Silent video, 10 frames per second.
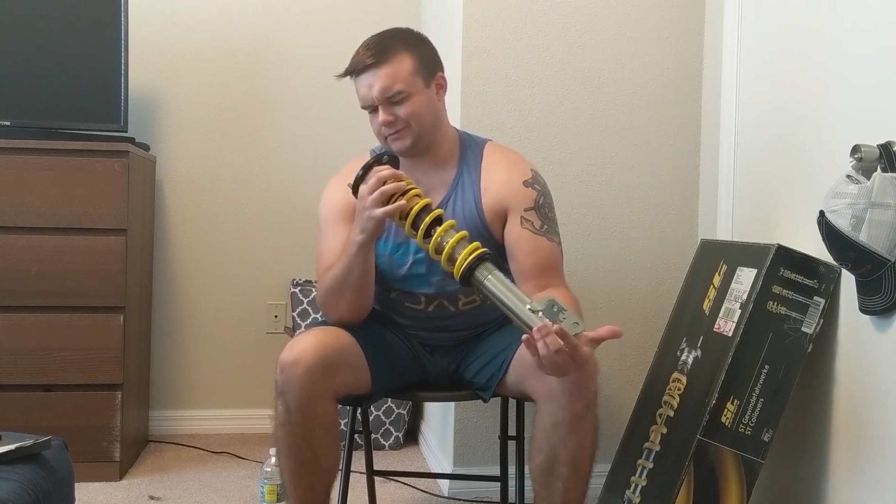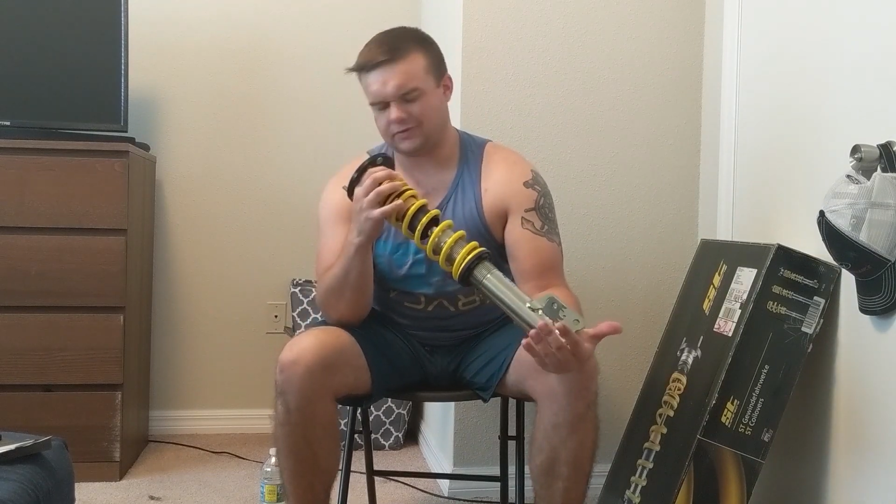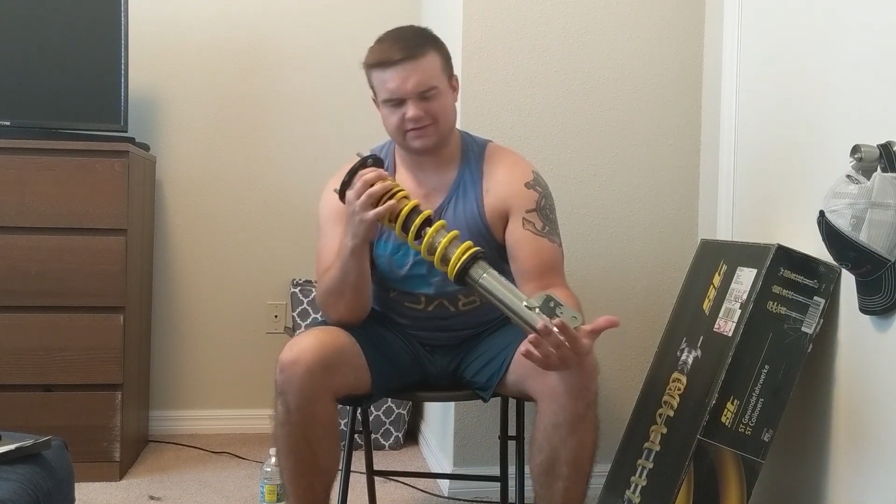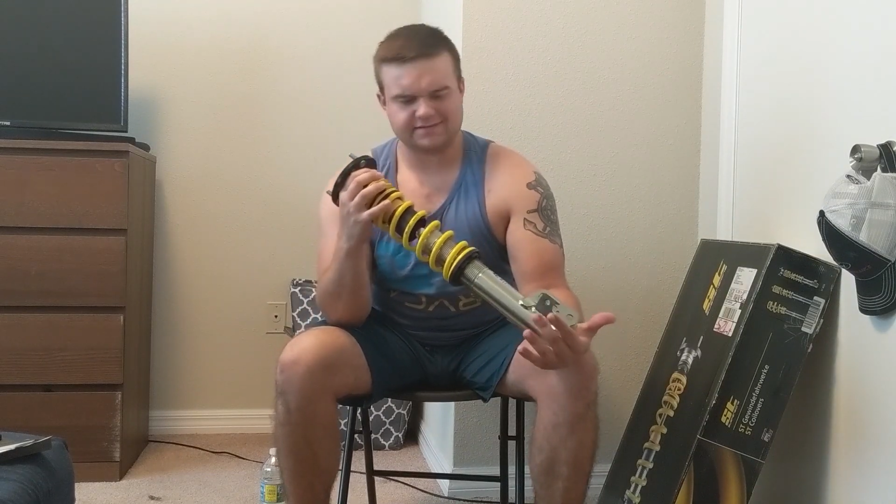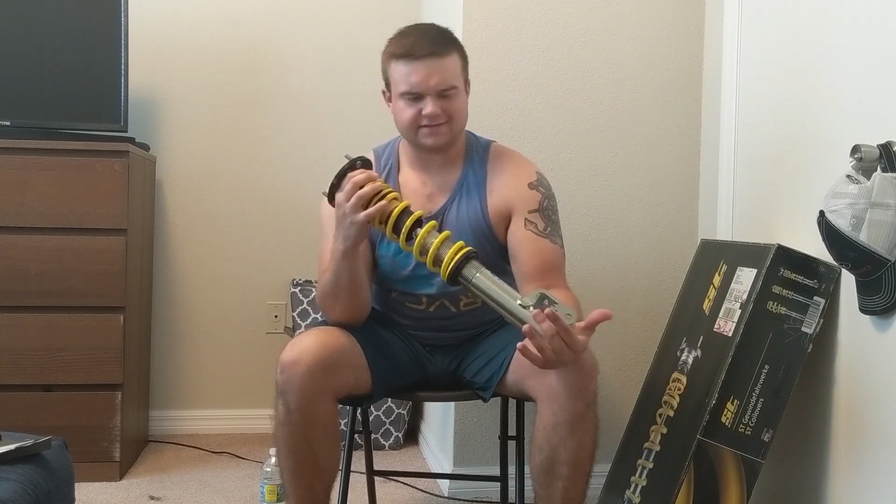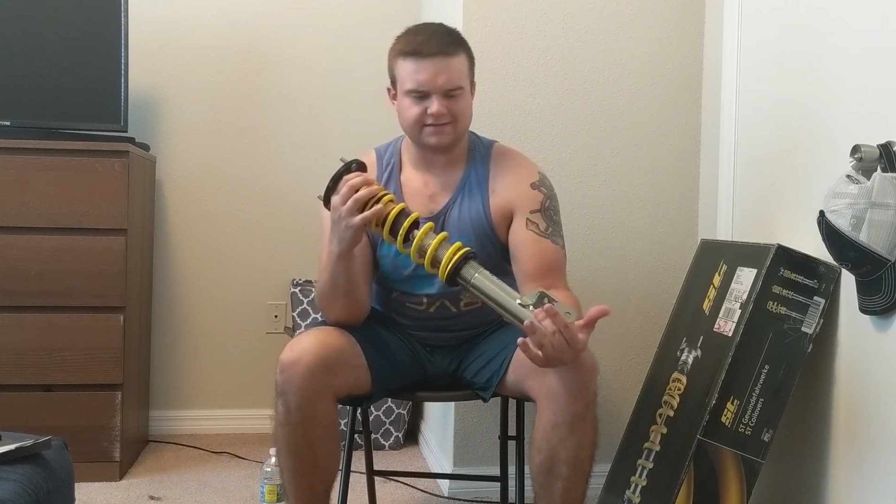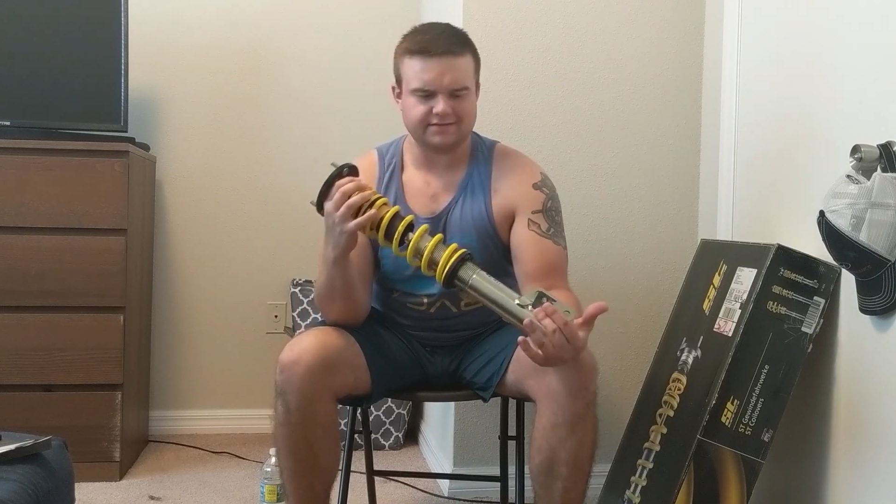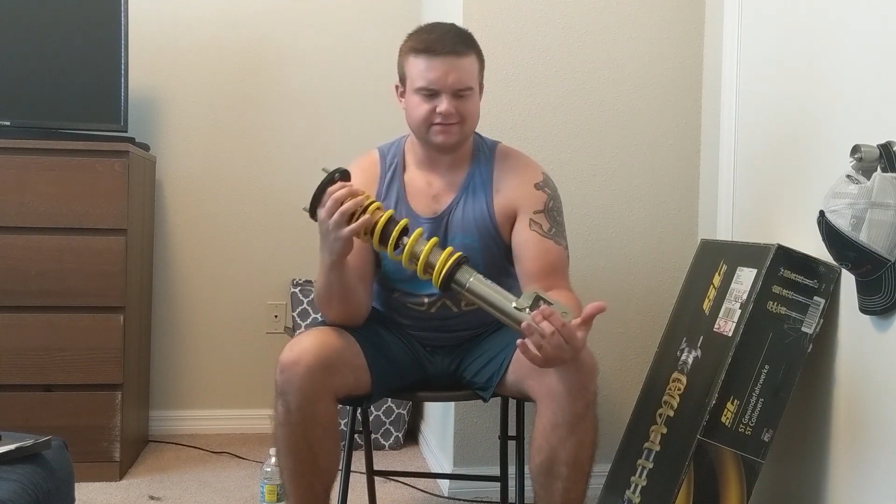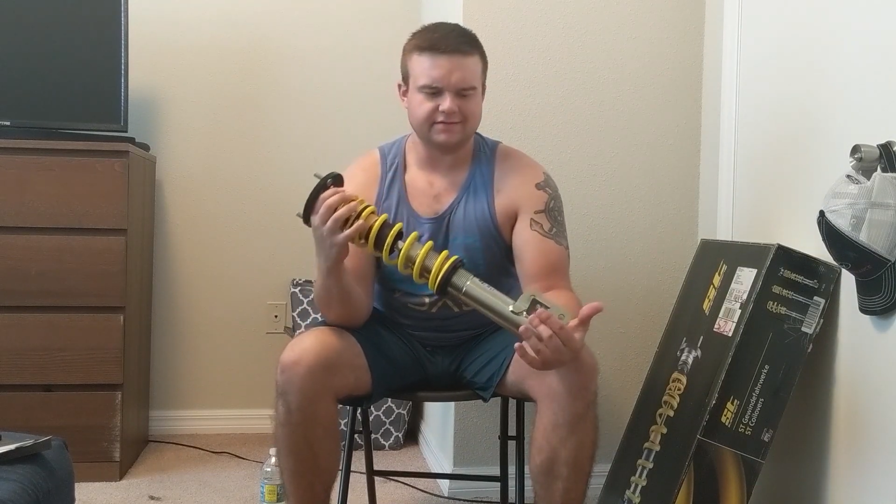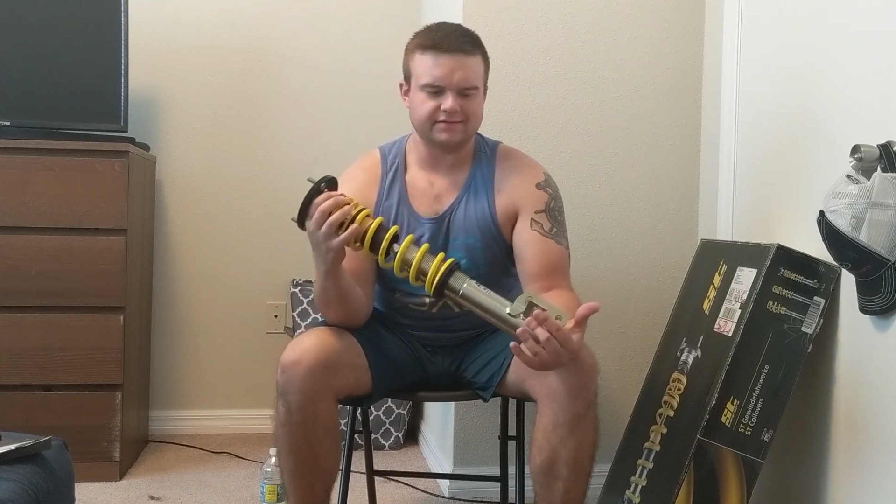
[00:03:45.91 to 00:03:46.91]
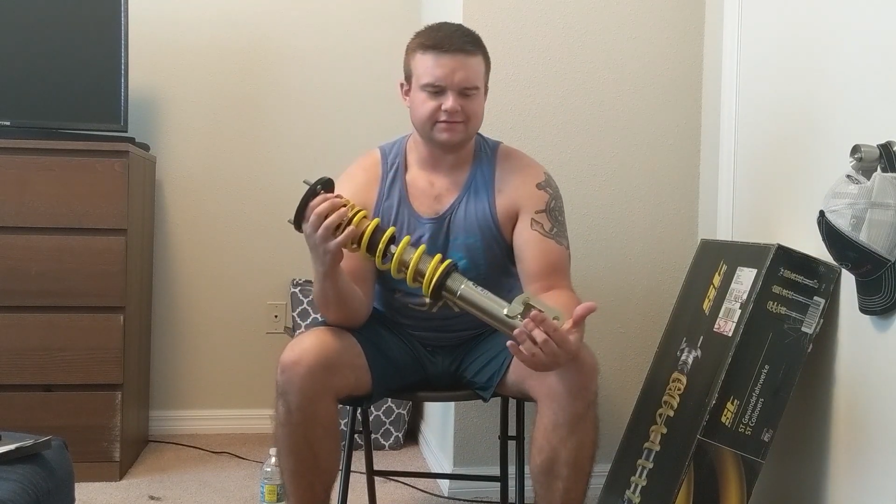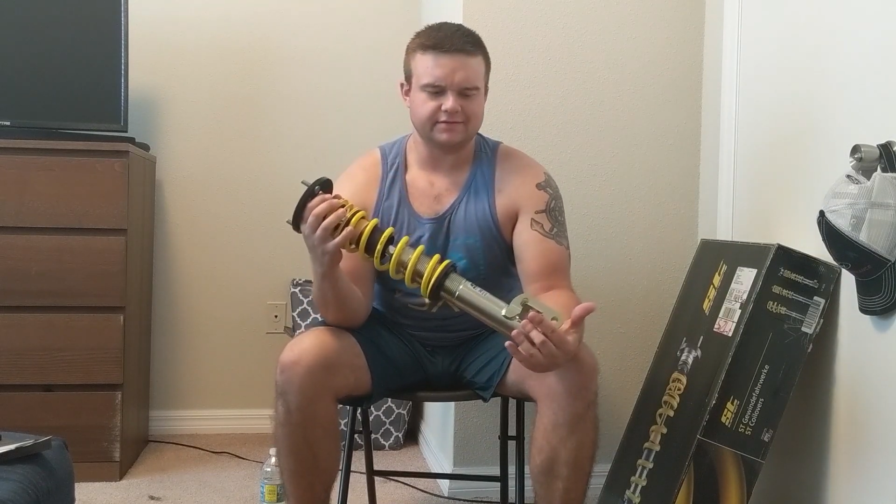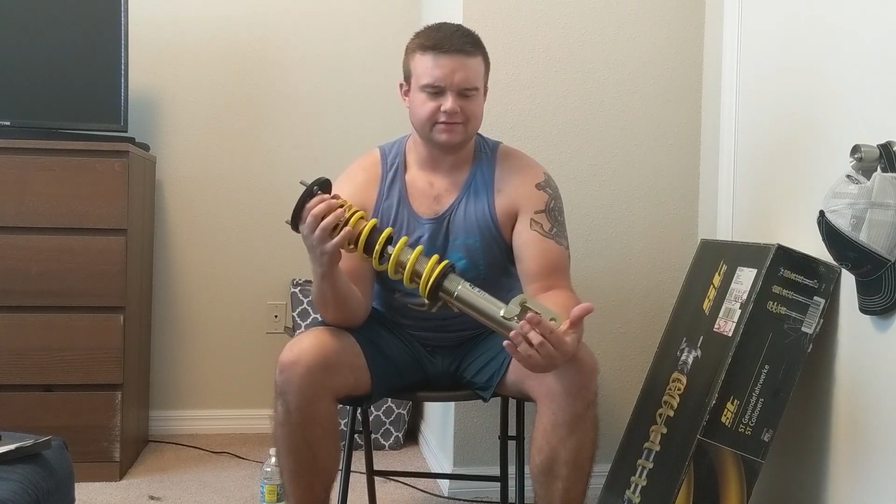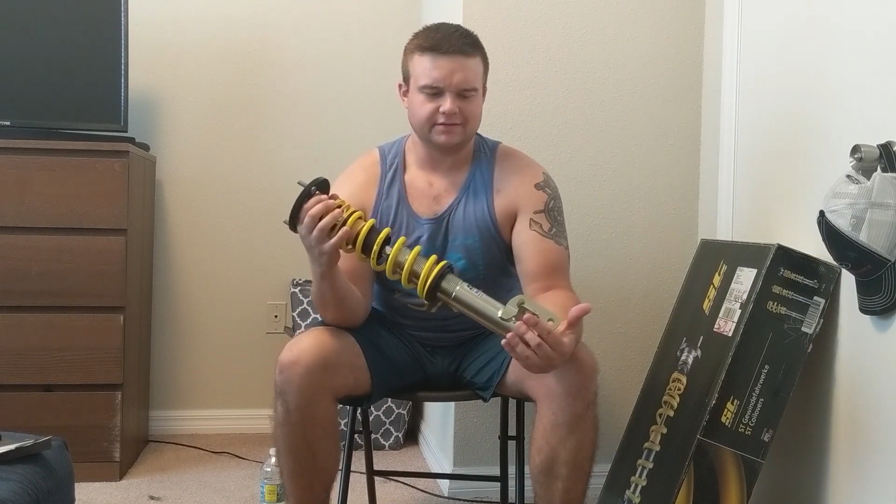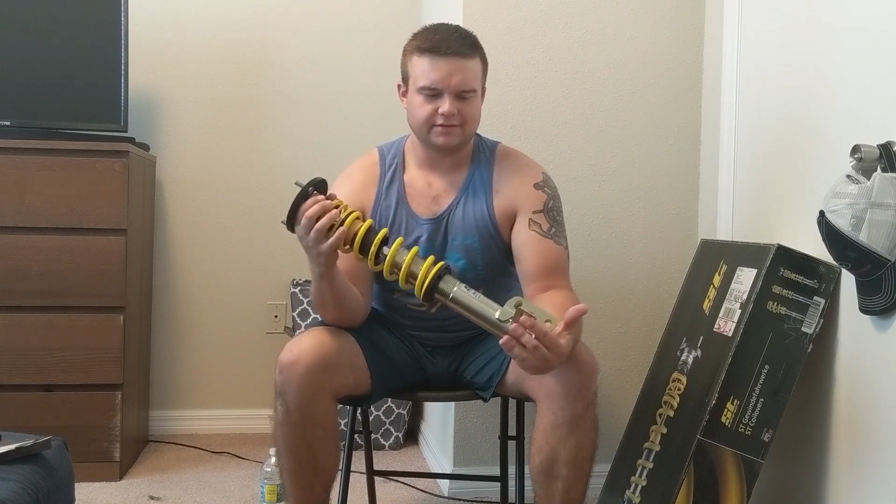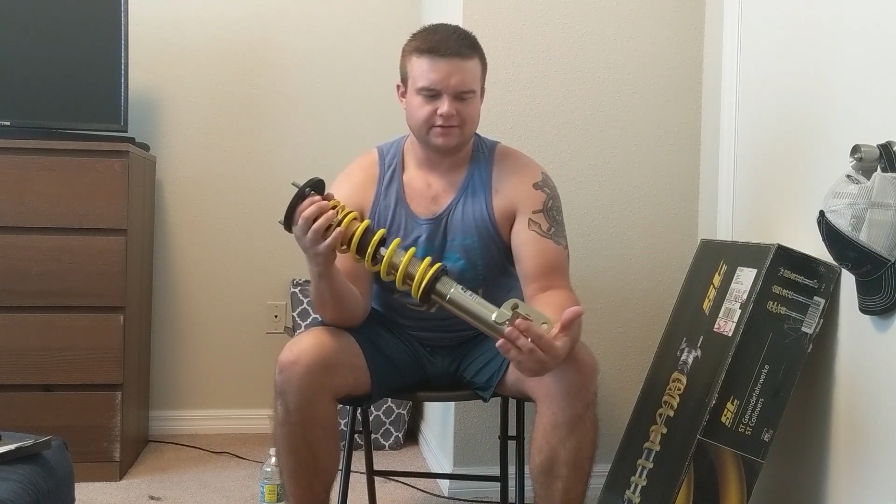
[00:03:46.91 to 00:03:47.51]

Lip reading: I want to say the